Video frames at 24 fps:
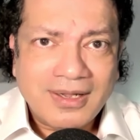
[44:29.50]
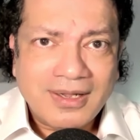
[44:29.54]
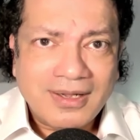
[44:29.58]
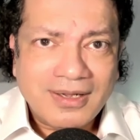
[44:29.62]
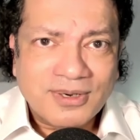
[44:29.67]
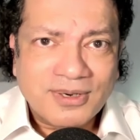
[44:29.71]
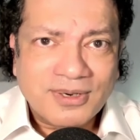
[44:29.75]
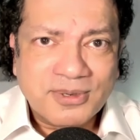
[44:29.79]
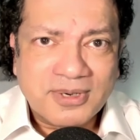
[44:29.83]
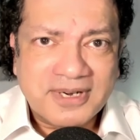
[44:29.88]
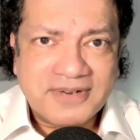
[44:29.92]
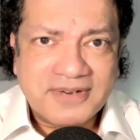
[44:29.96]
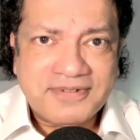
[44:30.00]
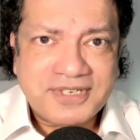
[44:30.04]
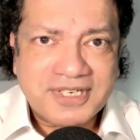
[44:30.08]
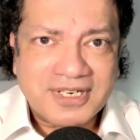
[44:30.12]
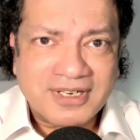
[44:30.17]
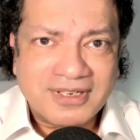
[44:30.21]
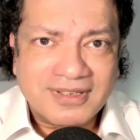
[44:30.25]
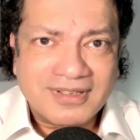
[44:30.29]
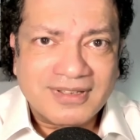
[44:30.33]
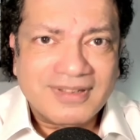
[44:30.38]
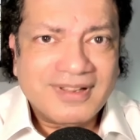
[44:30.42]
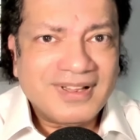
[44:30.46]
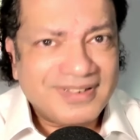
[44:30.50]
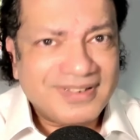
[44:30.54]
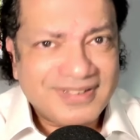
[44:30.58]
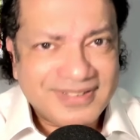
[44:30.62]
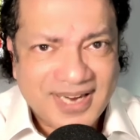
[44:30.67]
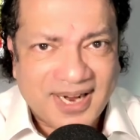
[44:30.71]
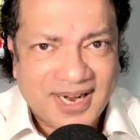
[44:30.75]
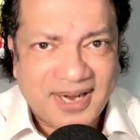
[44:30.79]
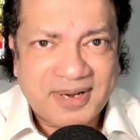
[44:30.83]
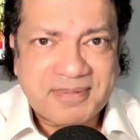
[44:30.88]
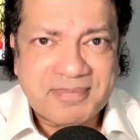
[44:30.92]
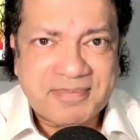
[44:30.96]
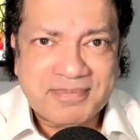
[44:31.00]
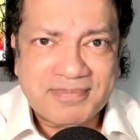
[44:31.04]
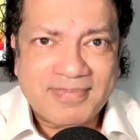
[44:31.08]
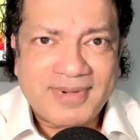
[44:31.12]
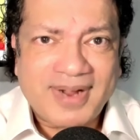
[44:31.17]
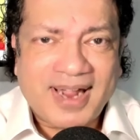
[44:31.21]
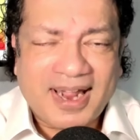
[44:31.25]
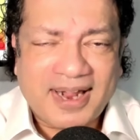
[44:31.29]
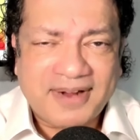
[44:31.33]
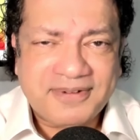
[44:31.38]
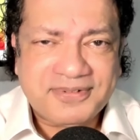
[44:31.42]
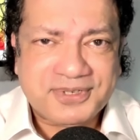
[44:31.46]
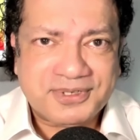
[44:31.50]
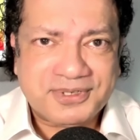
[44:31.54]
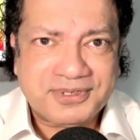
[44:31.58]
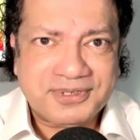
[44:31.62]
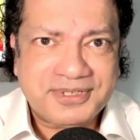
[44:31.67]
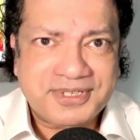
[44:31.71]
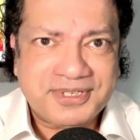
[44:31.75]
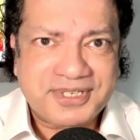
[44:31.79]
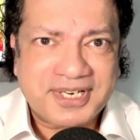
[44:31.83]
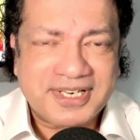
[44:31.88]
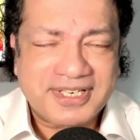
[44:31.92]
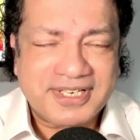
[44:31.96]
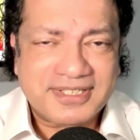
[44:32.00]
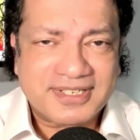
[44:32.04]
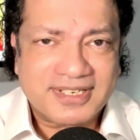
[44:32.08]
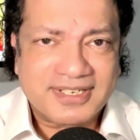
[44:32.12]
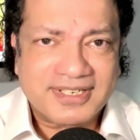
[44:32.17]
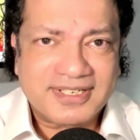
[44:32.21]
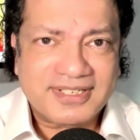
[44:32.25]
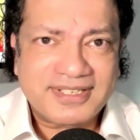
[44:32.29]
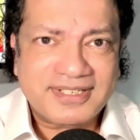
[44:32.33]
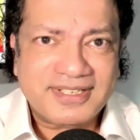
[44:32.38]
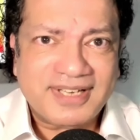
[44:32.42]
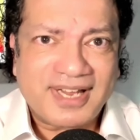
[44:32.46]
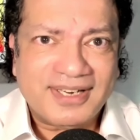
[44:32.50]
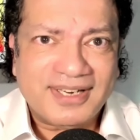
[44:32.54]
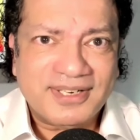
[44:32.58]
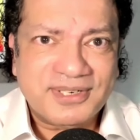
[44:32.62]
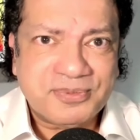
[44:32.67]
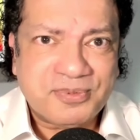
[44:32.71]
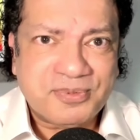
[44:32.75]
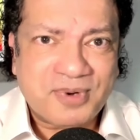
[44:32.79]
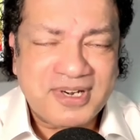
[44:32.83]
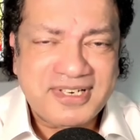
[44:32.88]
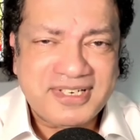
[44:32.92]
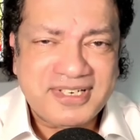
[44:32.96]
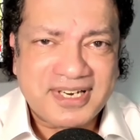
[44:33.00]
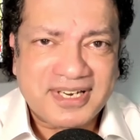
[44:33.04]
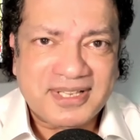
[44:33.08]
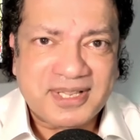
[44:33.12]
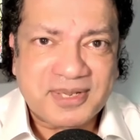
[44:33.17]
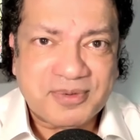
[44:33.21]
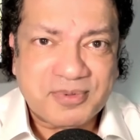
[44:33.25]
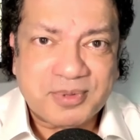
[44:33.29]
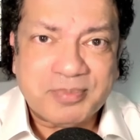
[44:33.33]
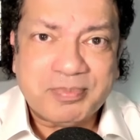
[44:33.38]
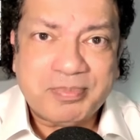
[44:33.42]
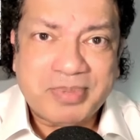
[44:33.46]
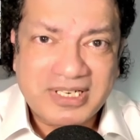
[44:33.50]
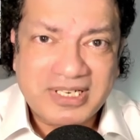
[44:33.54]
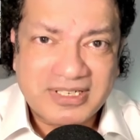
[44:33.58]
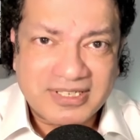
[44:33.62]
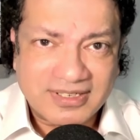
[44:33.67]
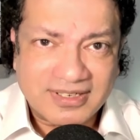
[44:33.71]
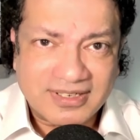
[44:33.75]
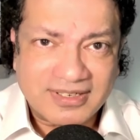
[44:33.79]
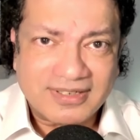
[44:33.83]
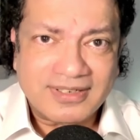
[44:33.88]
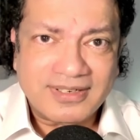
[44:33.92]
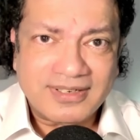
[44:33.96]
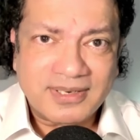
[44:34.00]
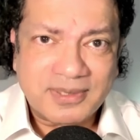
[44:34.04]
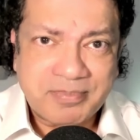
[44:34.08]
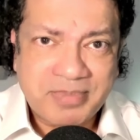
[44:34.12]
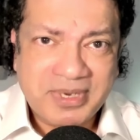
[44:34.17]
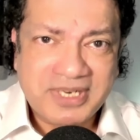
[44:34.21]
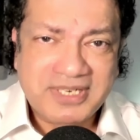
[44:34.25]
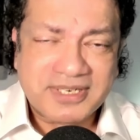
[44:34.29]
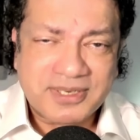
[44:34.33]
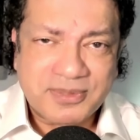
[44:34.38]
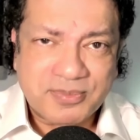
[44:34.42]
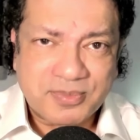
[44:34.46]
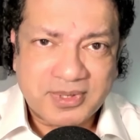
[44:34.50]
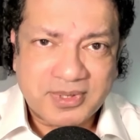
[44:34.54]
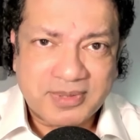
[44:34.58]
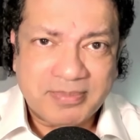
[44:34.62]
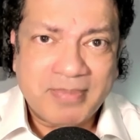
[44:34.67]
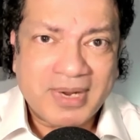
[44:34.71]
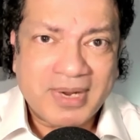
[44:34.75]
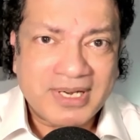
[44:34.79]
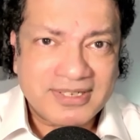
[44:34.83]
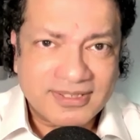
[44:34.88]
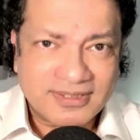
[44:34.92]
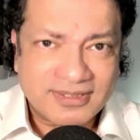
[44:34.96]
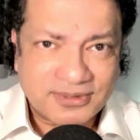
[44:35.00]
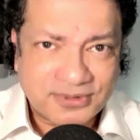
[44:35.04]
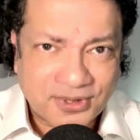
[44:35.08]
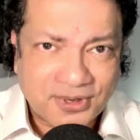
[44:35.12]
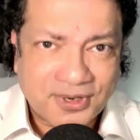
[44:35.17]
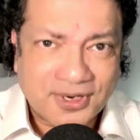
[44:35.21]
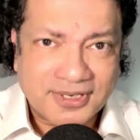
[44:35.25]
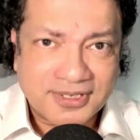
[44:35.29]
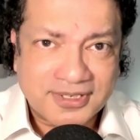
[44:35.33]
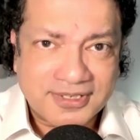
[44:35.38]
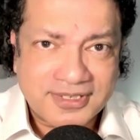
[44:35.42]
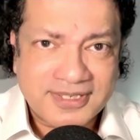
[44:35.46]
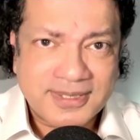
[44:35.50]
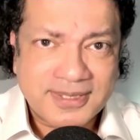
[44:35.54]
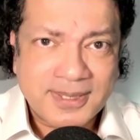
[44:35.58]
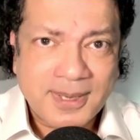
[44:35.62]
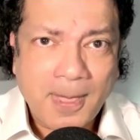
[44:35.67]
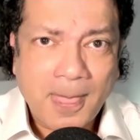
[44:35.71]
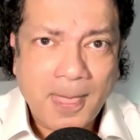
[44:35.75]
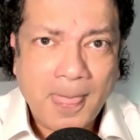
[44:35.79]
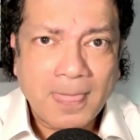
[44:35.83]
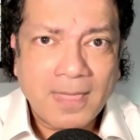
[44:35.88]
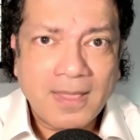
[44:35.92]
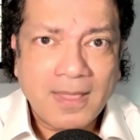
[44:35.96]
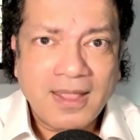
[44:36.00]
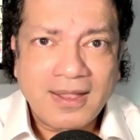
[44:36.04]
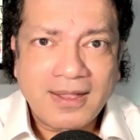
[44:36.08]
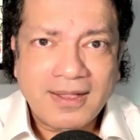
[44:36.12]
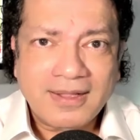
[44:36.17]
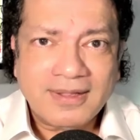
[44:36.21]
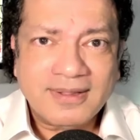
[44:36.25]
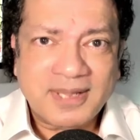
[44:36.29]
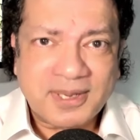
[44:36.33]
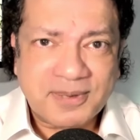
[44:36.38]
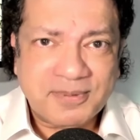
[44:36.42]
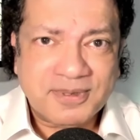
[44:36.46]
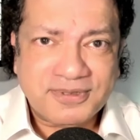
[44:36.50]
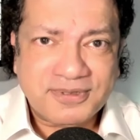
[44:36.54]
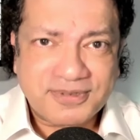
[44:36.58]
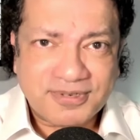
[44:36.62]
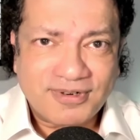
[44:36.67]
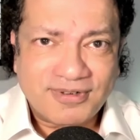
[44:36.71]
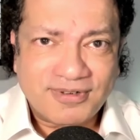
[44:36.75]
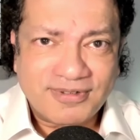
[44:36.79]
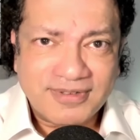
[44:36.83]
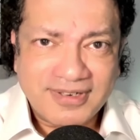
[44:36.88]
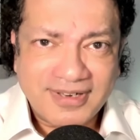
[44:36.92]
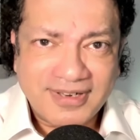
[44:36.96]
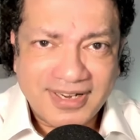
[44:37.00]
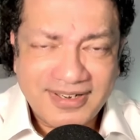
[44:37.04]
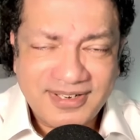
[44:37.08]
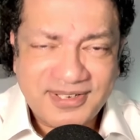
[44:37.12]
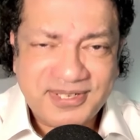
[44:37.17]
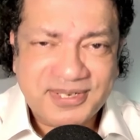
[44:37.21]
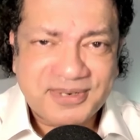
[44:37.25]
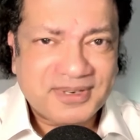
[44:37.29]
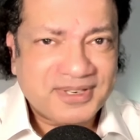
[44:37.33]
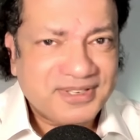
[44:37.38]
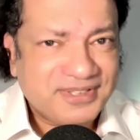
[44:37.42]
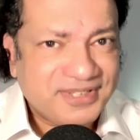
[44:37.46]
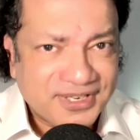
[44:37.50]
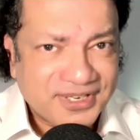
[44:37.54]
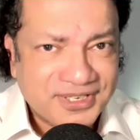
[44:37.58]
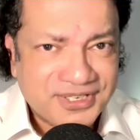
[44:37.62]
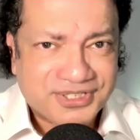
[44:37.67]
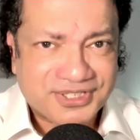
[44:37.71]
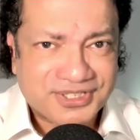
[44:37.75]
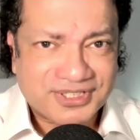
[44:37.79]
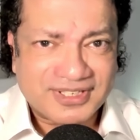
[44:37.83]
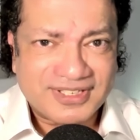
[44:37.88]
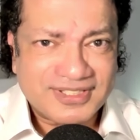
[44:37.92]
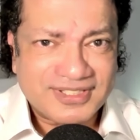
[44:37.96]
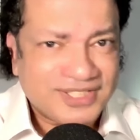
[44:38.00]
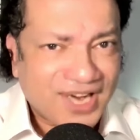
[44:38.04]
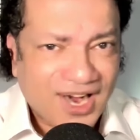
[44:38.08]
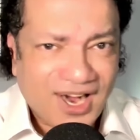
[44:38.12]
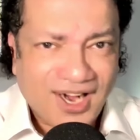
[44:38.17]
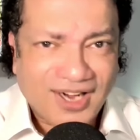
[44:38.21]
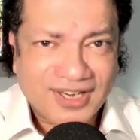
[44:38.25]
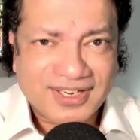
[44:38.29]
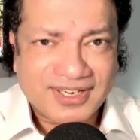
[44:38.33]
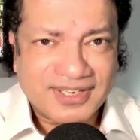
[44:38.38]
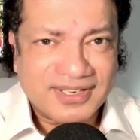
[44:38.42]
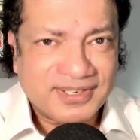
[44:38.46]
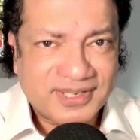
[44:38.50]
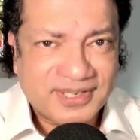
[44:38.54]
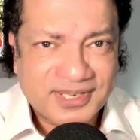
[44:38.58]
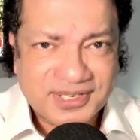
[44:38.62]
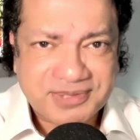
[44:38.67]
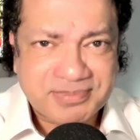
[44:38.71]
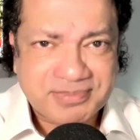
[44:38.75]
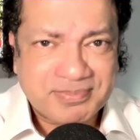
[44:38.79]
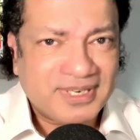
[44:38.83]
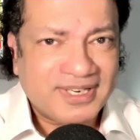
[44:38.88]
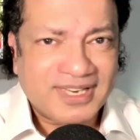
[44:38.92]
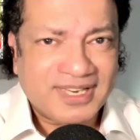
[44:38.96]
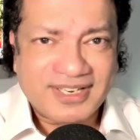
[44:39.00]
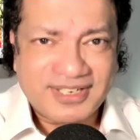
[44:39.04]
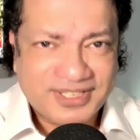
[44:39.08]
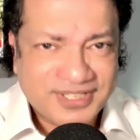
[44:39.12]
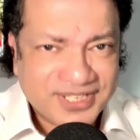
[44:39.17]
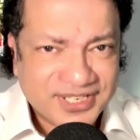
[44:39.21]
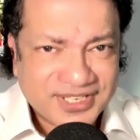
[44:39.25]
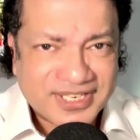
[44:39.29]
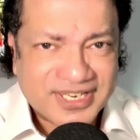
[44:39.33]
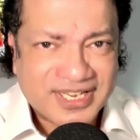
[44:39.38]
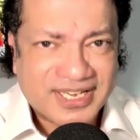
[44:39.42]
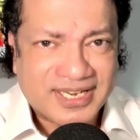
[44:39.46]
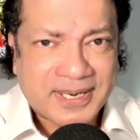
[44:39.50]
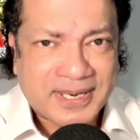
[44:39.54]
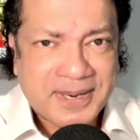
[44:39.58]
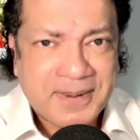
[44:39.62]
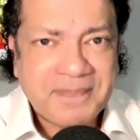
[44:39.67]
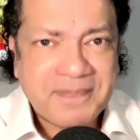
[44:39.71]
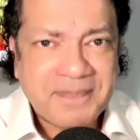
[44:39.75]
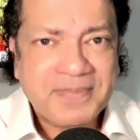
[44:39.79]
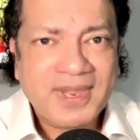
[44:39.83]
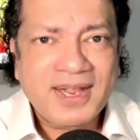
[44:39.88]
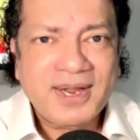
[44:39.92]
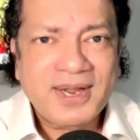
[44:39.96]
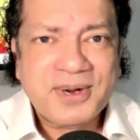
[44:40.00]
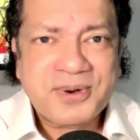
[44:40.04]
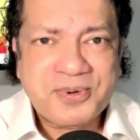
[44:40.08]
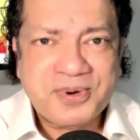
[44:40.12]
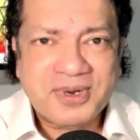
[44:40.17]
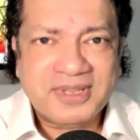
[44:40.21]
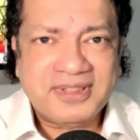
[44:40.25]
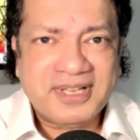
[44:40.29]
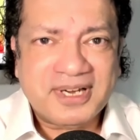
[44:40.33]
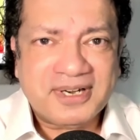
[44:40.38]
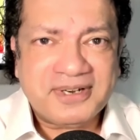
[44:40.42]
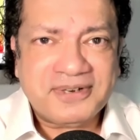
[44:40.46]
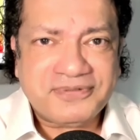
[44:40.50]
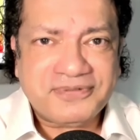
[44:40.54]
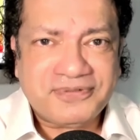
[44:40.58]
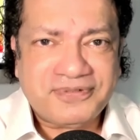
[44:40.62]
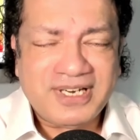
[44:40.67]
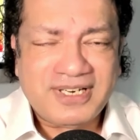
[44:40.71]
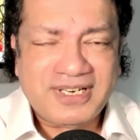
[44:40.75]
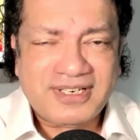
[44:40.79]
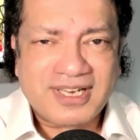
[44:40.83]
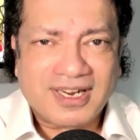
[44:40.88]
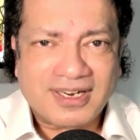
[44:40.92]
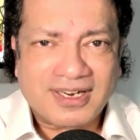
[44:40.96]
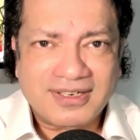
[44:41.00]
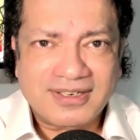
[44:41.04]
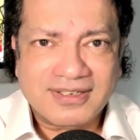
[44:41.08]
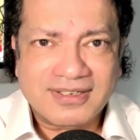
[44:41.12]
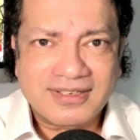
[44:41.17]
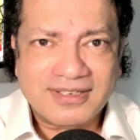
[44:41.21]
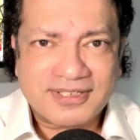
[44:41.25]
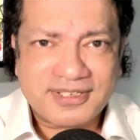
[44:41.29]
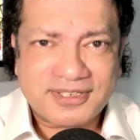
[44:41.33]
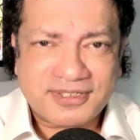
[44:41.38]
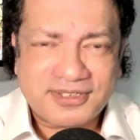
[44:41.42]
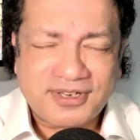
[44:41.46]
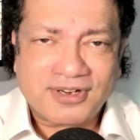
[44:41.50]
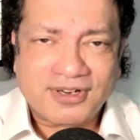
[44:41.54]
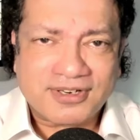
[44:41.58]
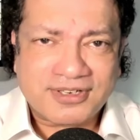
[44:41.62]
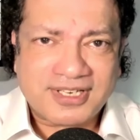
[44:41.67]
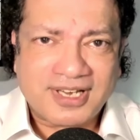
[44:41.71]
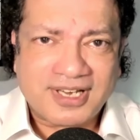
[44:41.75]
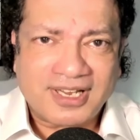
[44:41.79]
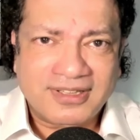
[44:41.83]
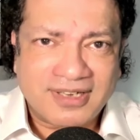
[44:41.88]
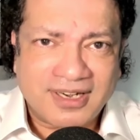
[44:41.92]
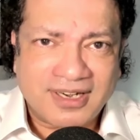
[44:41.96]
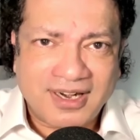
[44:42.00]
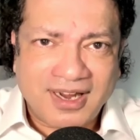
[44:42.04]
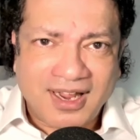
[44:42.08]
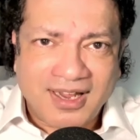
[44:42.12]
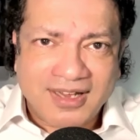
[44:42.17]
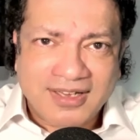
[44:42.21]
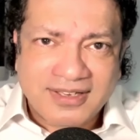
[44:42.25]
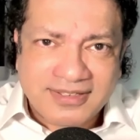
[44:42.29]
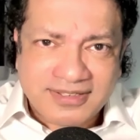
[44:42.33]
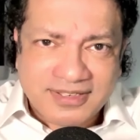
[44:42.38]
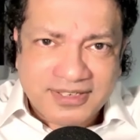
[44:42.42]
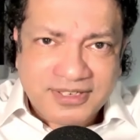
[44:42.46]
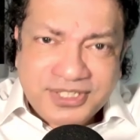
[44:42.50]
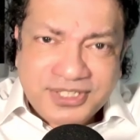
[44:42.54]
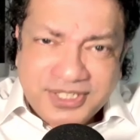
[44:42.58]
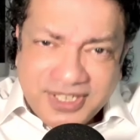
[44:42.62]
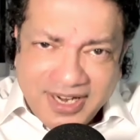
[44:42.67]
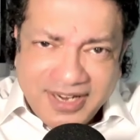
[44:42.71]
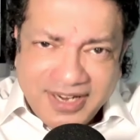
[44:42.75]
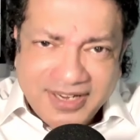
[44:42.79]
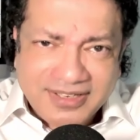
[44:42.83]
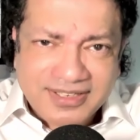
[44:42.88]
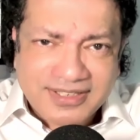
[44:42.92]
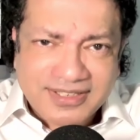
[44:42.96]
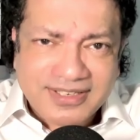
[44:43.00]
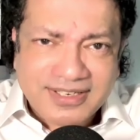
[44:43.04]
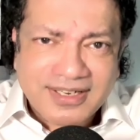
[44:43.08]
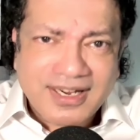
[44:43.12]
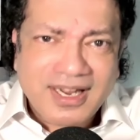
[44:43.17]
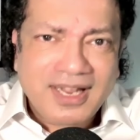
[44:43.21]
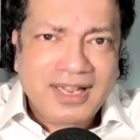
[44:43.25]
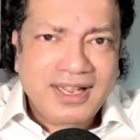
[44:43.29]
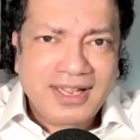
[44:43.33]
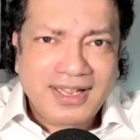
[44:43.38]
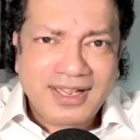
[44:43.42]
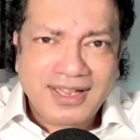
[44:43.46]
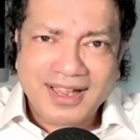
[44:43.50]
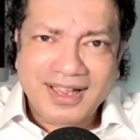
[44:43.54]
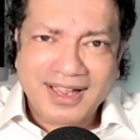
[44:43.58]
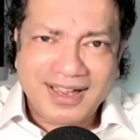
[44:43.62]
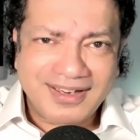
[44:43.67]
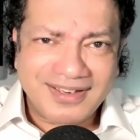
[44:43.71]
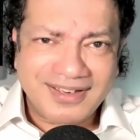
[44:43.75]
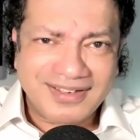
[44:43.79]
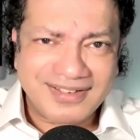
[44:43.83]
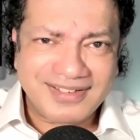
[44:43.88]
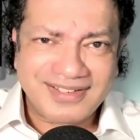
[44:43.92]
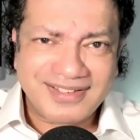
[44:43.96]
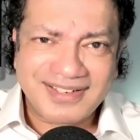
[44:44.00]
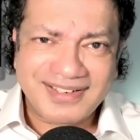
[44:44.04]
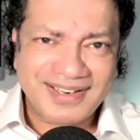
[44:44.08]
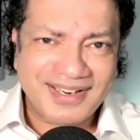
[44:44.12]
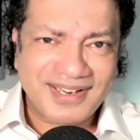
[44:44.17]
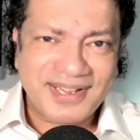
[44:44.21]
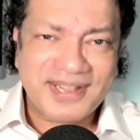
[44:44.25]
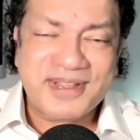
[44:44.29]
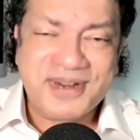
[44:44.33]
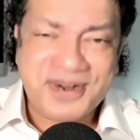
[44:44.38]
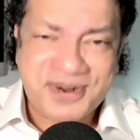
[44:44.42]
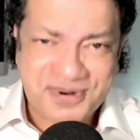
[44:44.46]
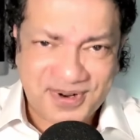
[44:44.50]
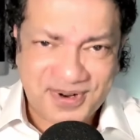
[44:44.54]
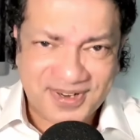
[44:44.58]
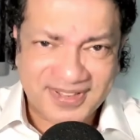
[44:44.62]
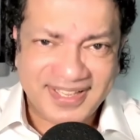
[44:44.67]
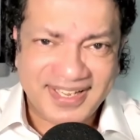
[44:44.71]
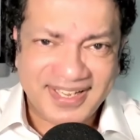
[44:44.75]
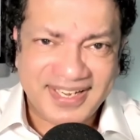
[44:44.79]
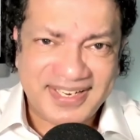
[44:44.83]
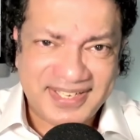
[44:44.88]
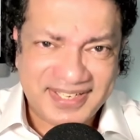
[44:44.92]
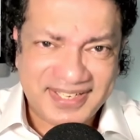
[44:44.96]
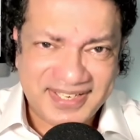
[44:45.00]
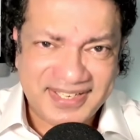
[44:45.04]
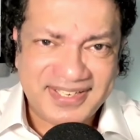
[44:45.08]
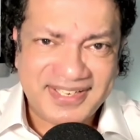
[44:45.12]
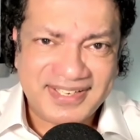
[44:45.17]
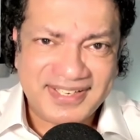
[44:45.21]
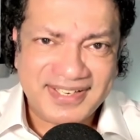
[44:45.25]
who lived in the time after Jesus, and one day they were beaten, beaten with metal rods. They were thrown into a dungeon, dark and dismal and dirty, with their feet tied in stocks and their hands in chains. And you know what they did?